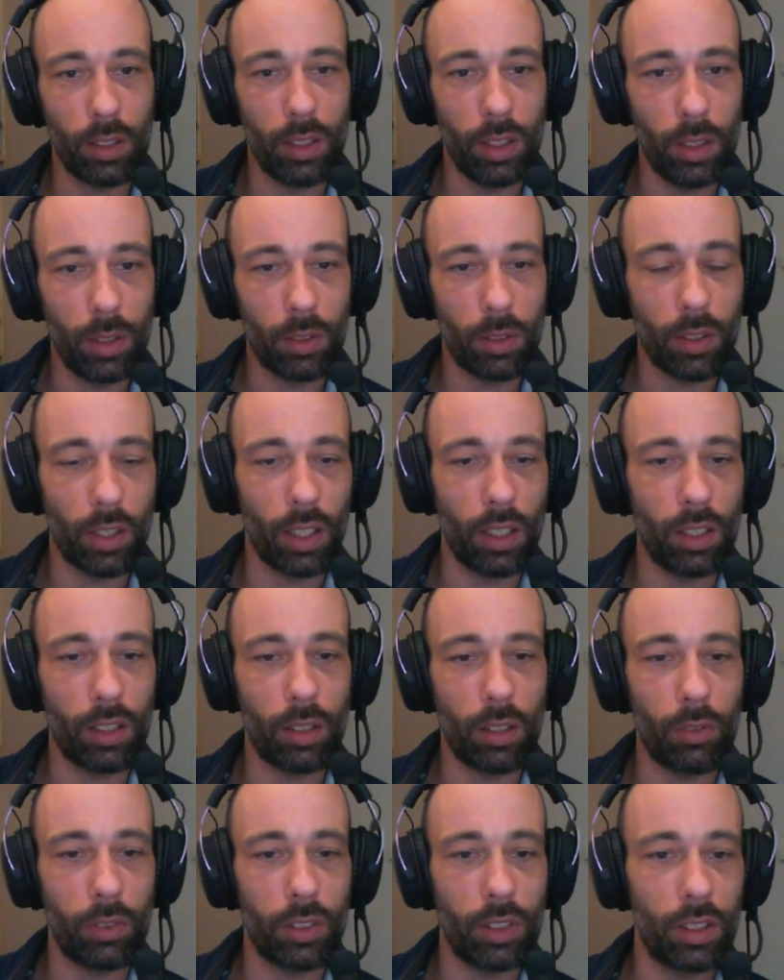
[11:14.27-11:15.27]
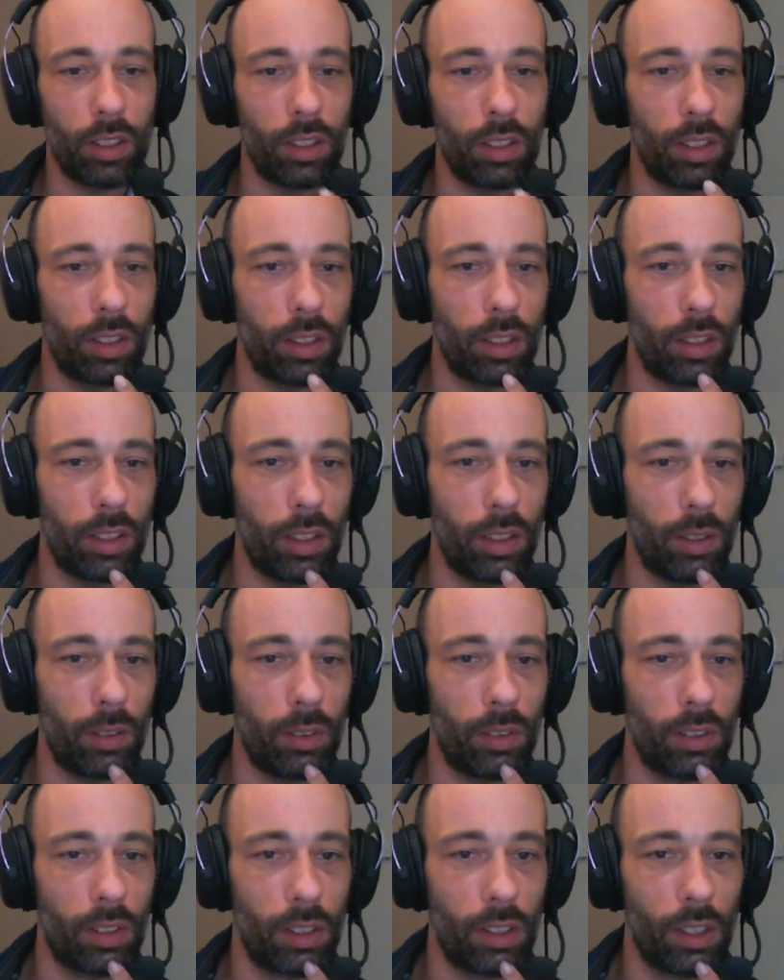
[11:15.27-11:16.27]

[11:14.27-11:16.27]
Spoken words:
new creativity, new